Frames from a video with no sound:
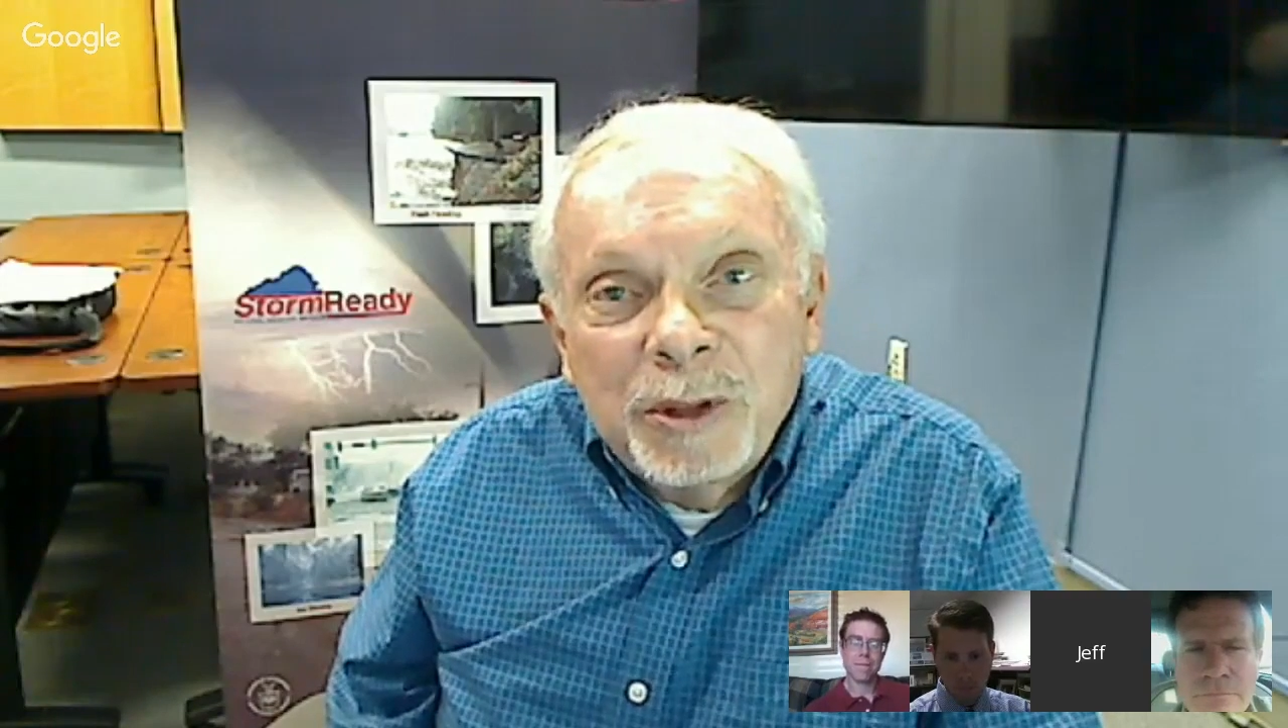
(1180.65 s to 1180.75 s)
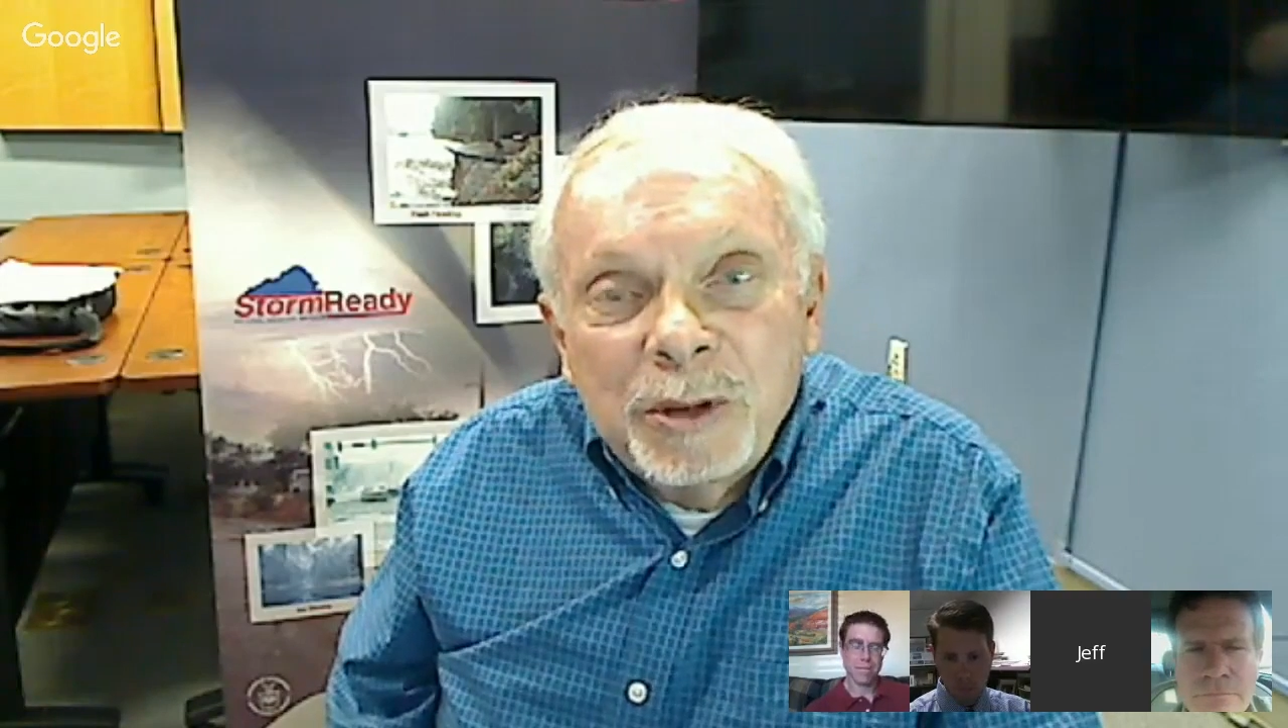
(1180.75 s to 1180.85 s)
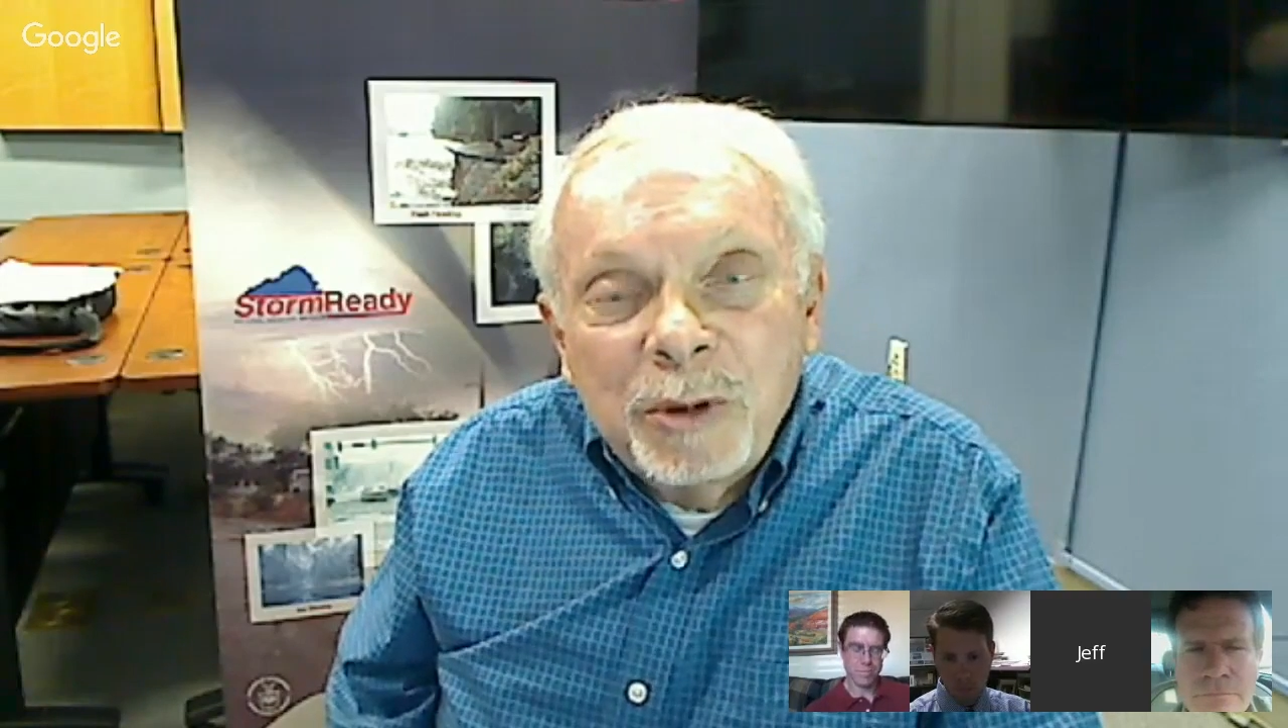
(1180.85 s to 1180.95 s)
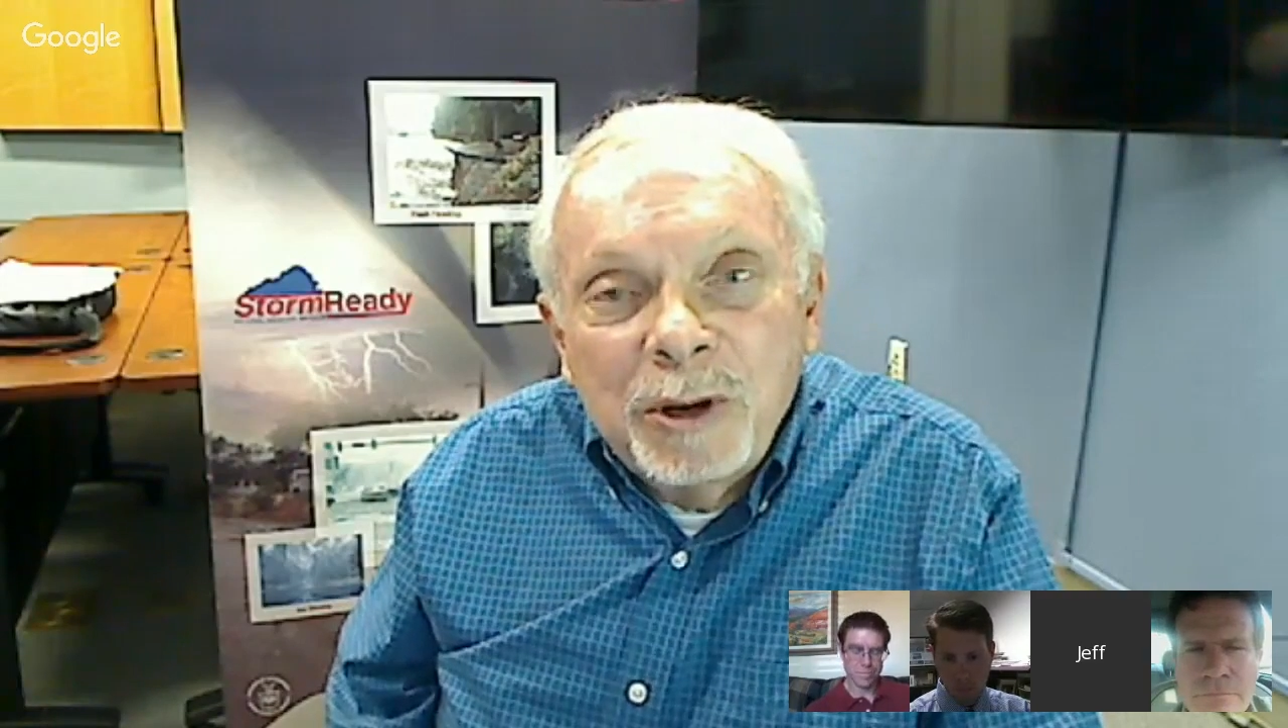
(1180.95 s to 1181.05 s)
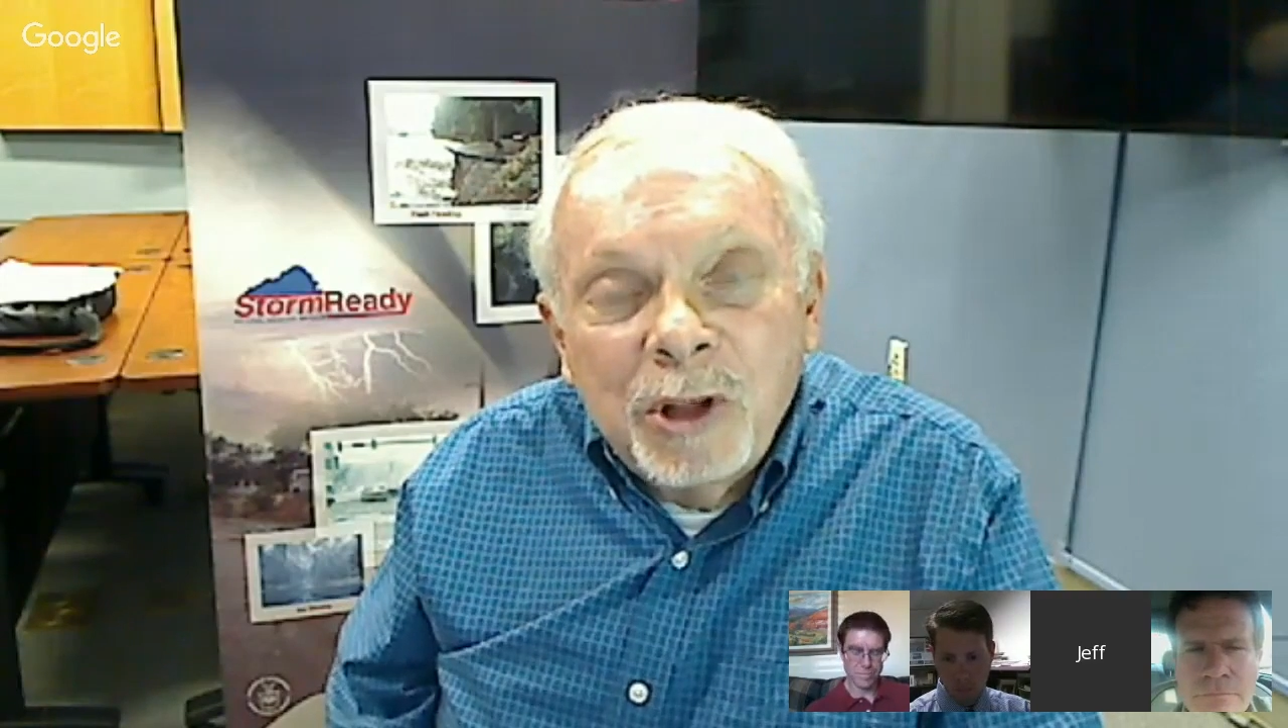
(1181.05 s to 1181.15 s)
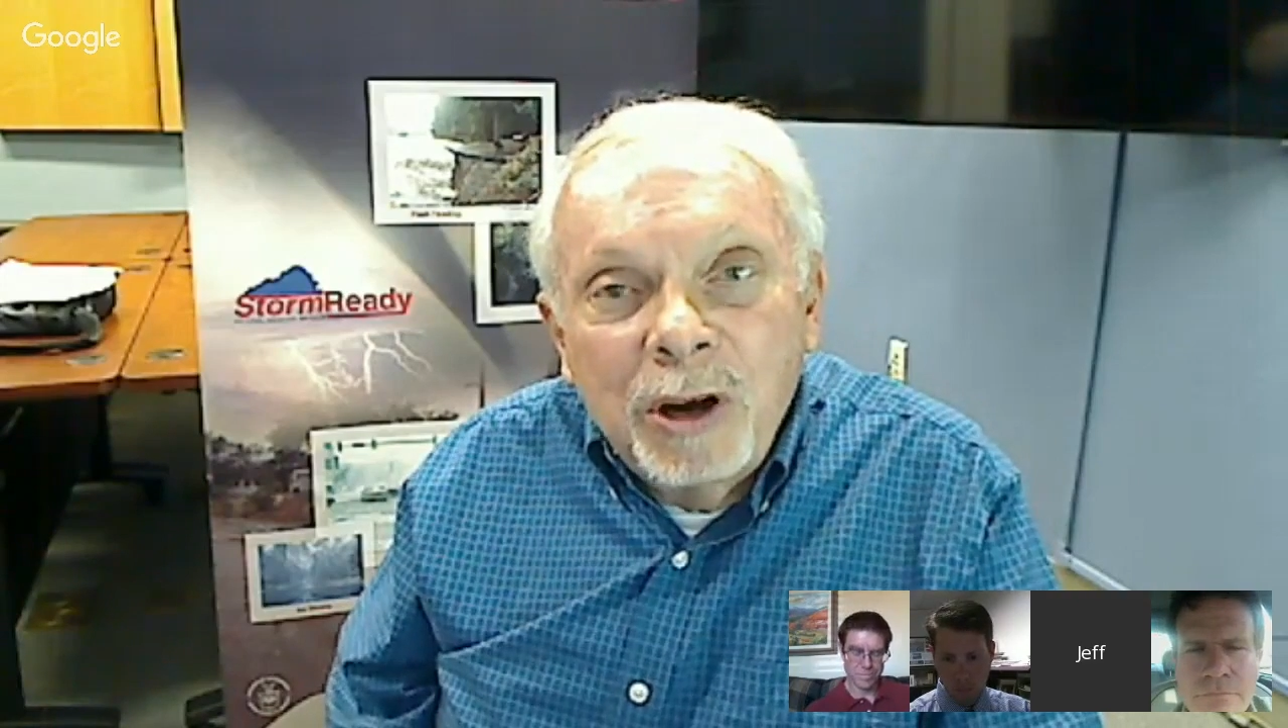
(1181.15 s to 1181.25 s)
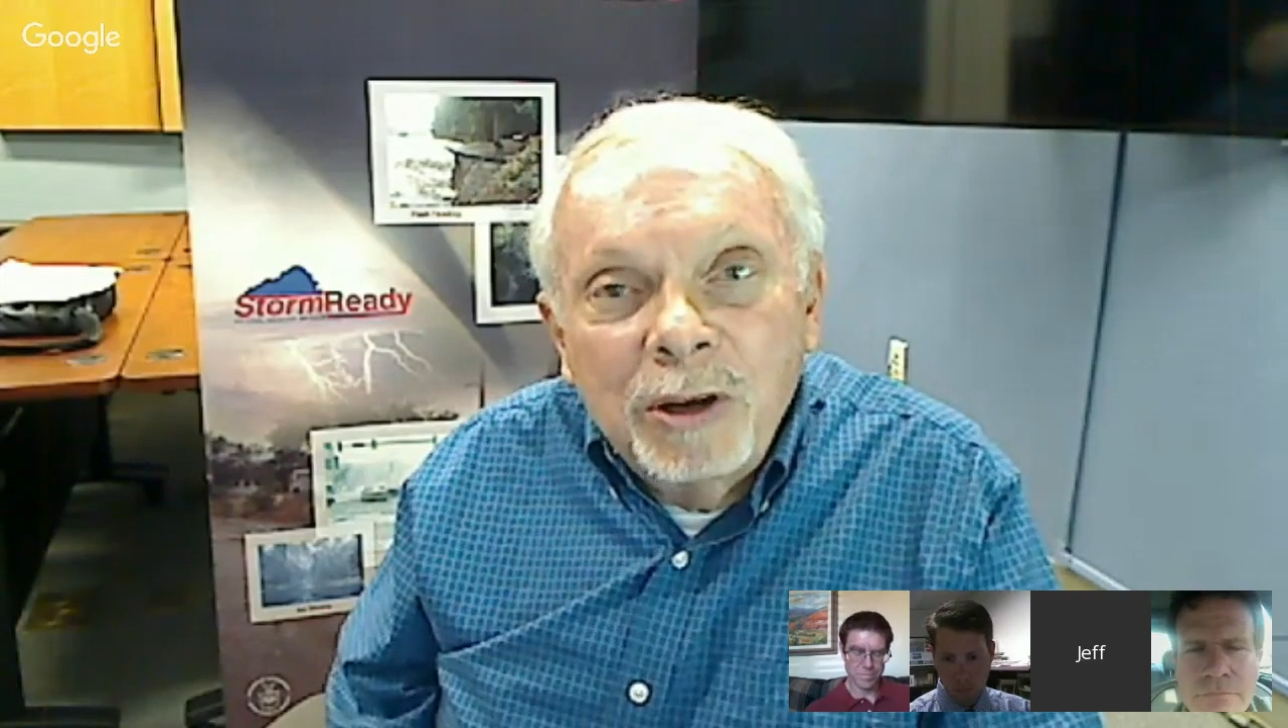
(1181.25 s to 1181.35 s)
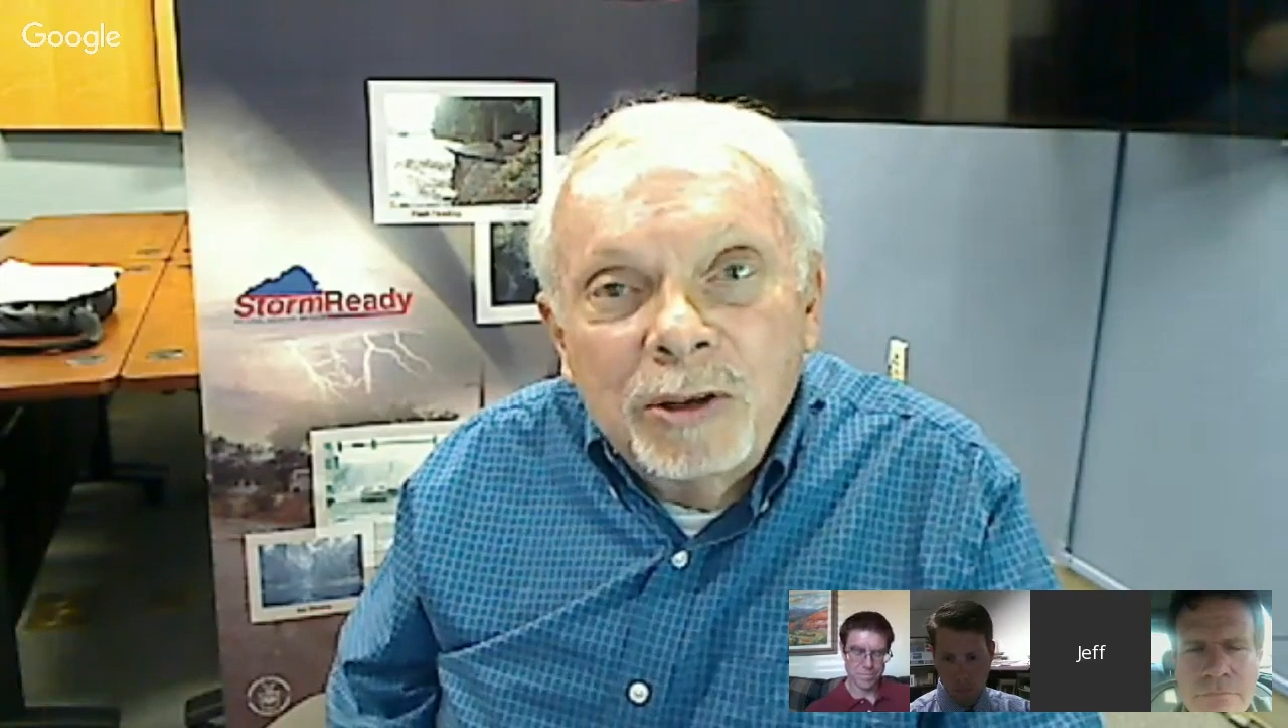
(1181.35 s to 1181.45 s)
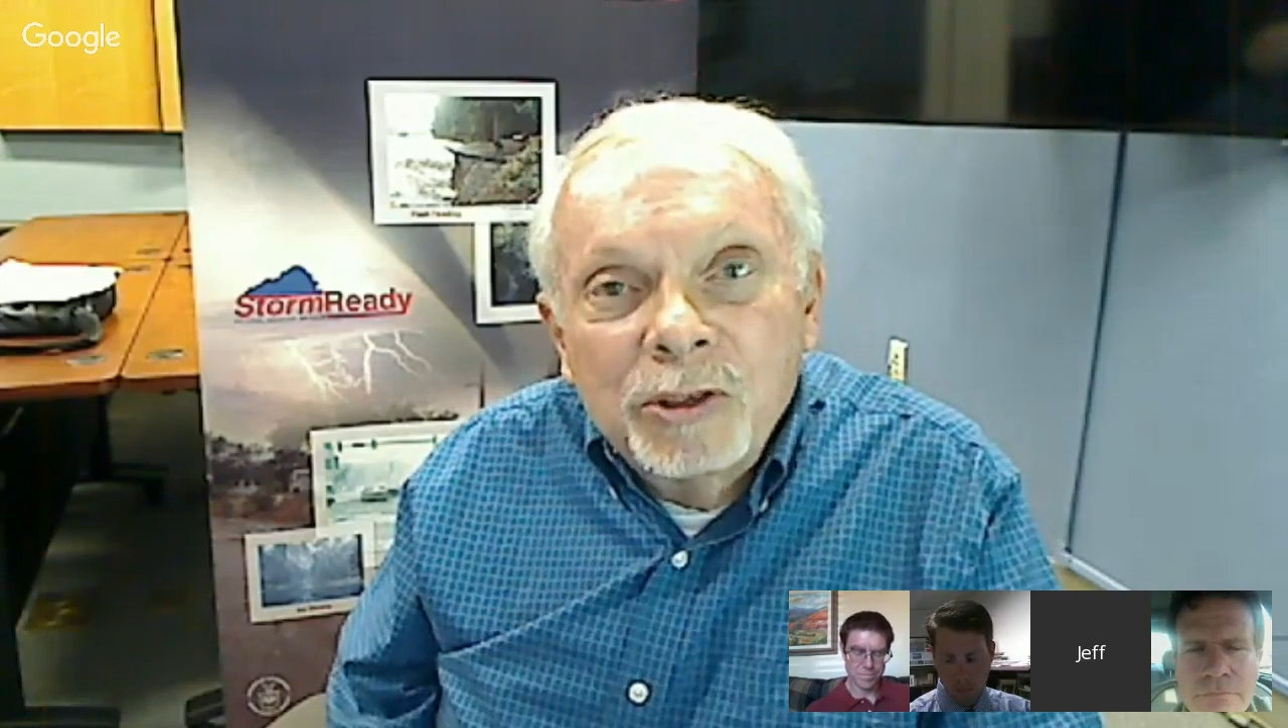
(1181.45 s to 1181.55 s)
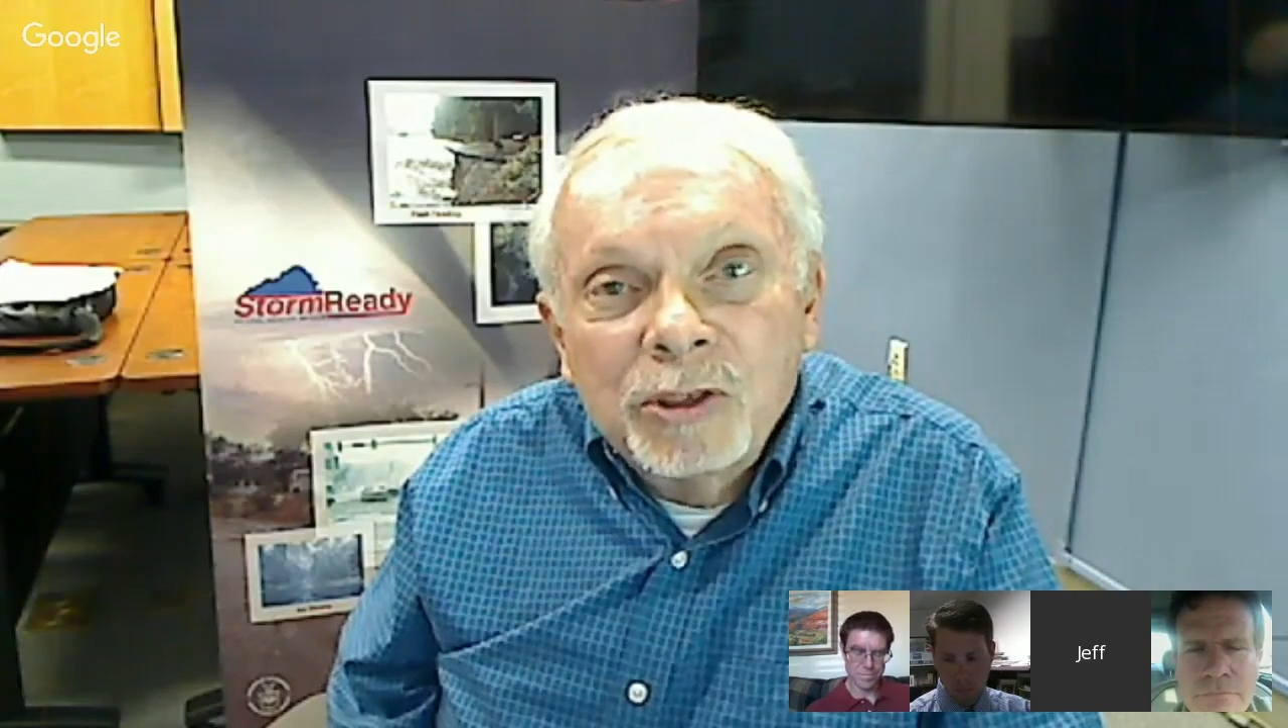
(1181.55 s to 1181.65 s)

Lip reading: them are large,